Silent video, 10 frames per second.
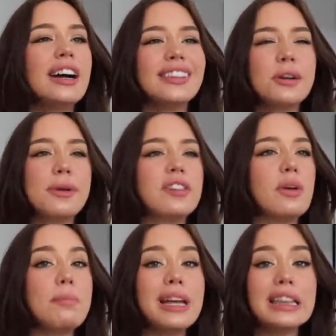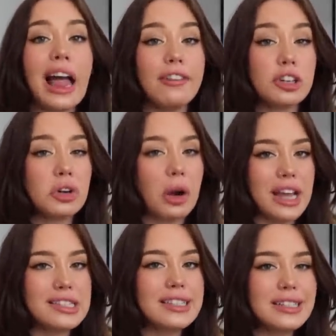a little bit of a midlife
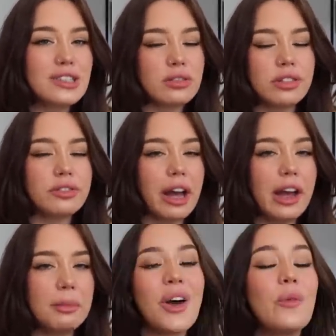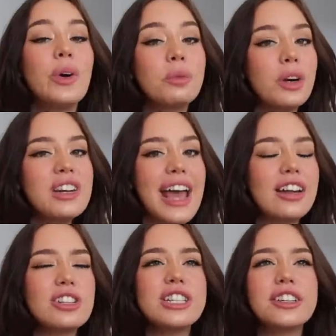crisis sort of vibe. When one
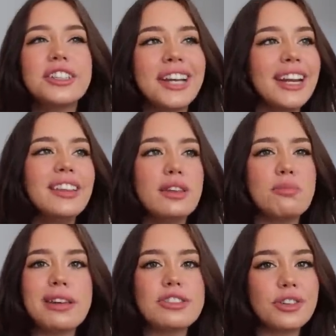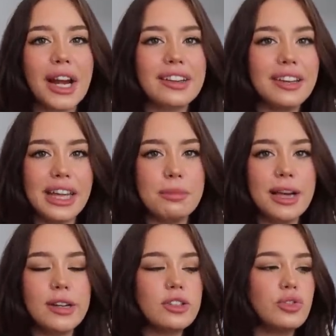day she starts getting these misdirected
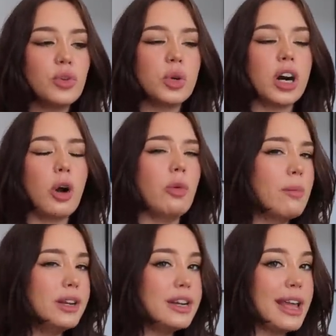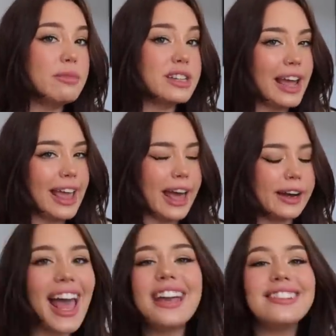emails for a woman named
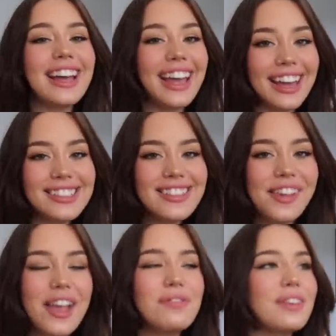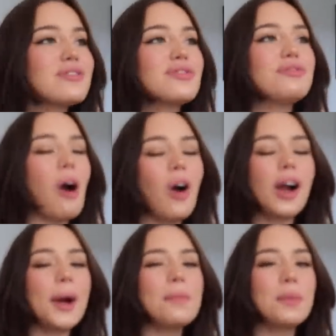Diana, and Diana's life is
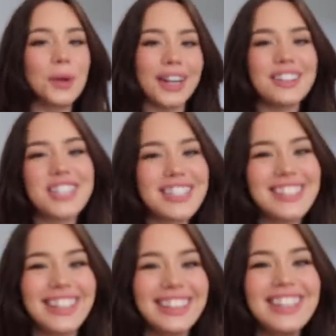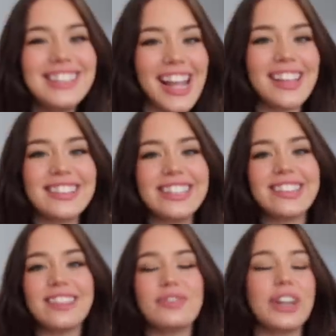far more interesting than
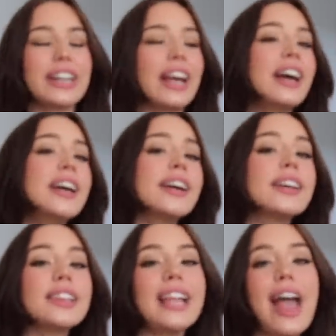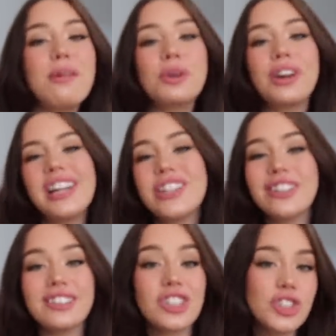Daisy's. It's very
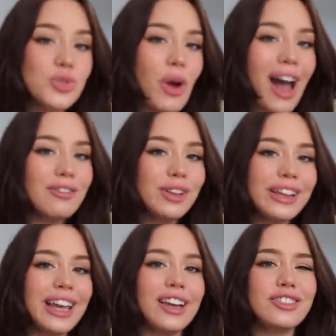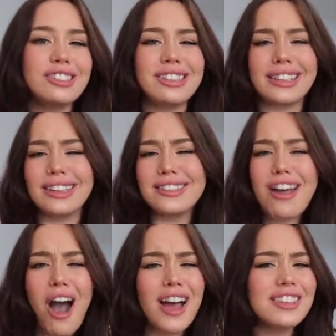glamorous, she's traveling, she's like this
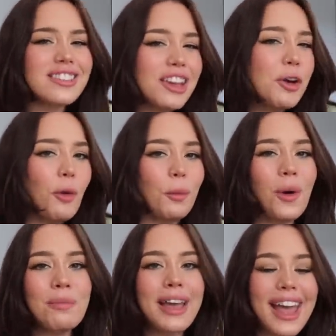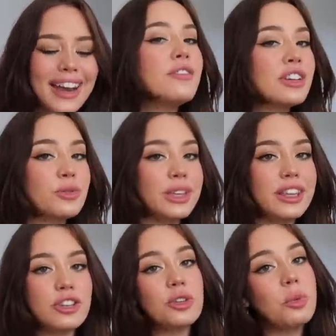hot single woman. Eventually
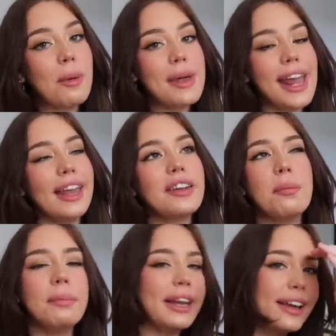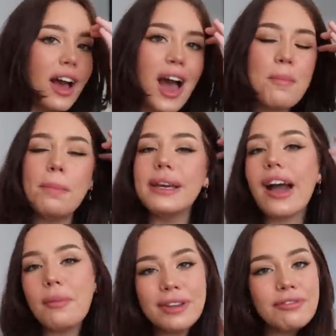the two women end up meeting up,
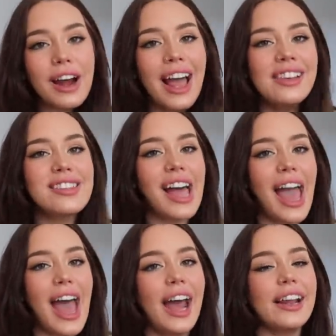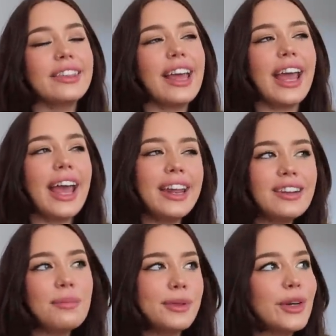becoming friends, and they
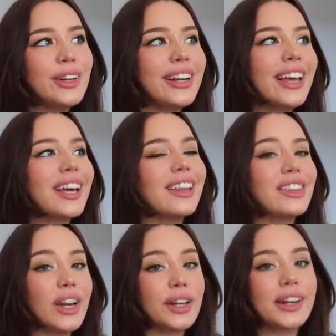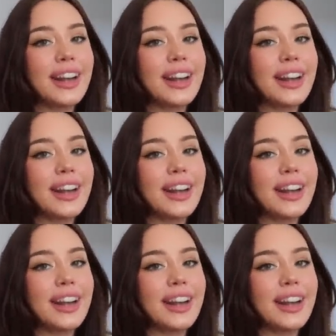end up learning that their